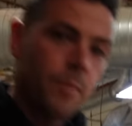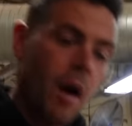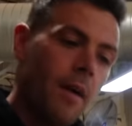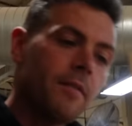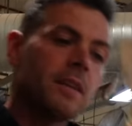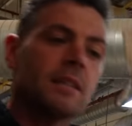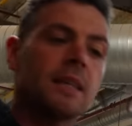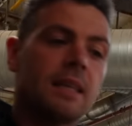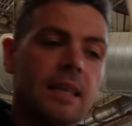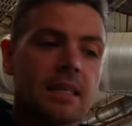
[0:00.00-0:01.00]

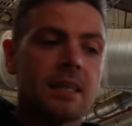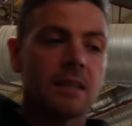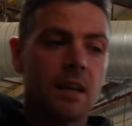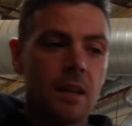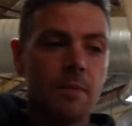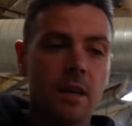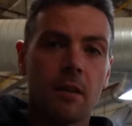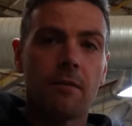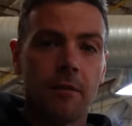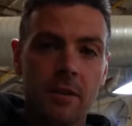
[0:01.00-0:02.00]
Obviously, this isn't gonna be
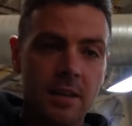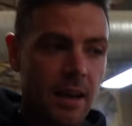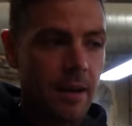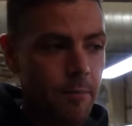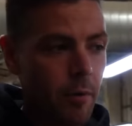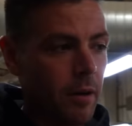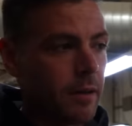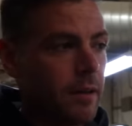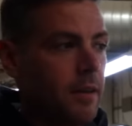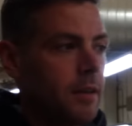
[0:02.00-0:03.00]
good for a skateboard.
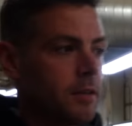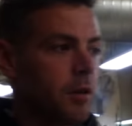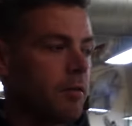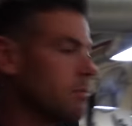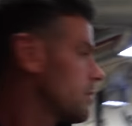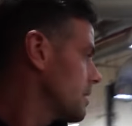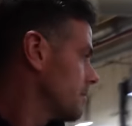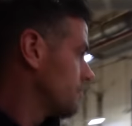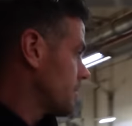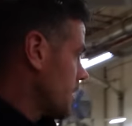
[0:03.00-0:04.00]
So
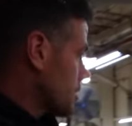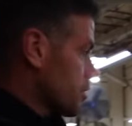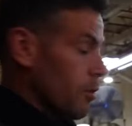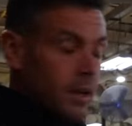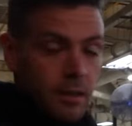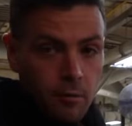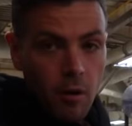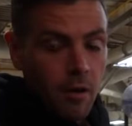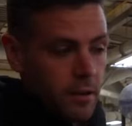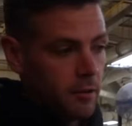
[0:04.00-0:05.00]
they're sorting through
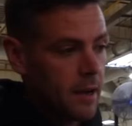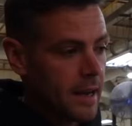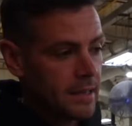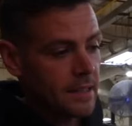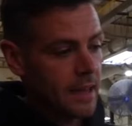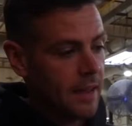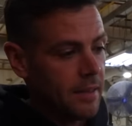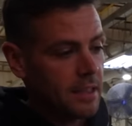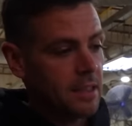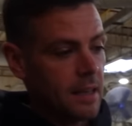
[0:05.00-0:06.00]
all the grades and
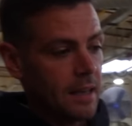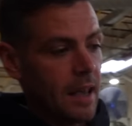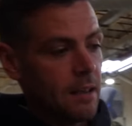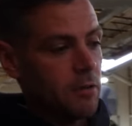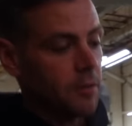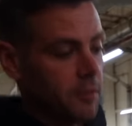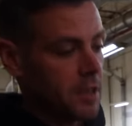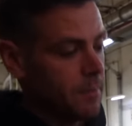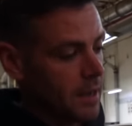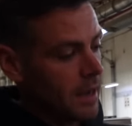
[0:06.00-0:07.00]
this is gonna get used for
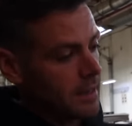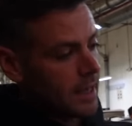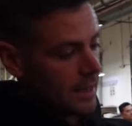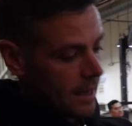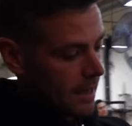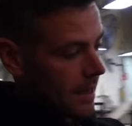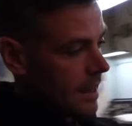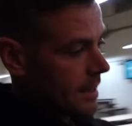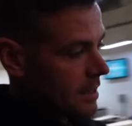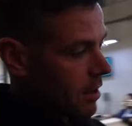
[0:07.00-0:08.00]
something else. Like they can
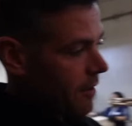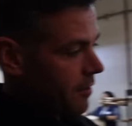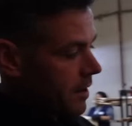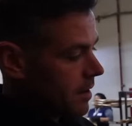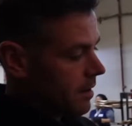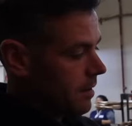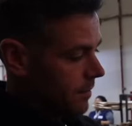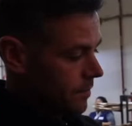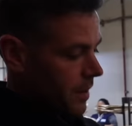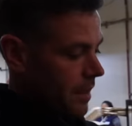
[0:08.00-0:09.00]
cut this off here
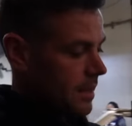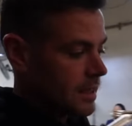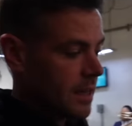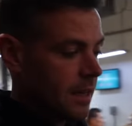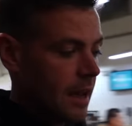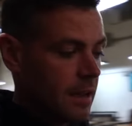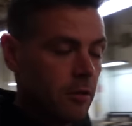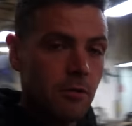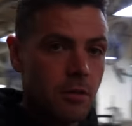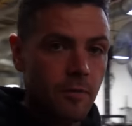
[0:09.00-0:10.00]
and this can get
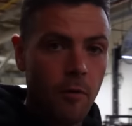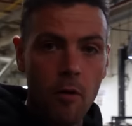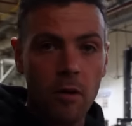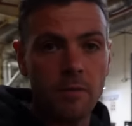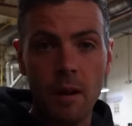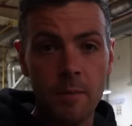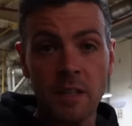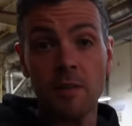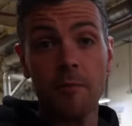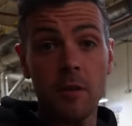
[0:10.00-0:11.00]
used for a
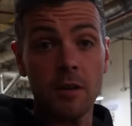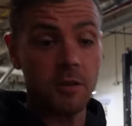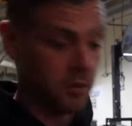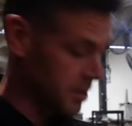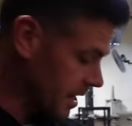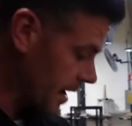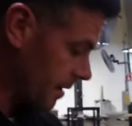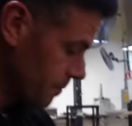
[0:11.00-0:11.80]
piece of furniture, say.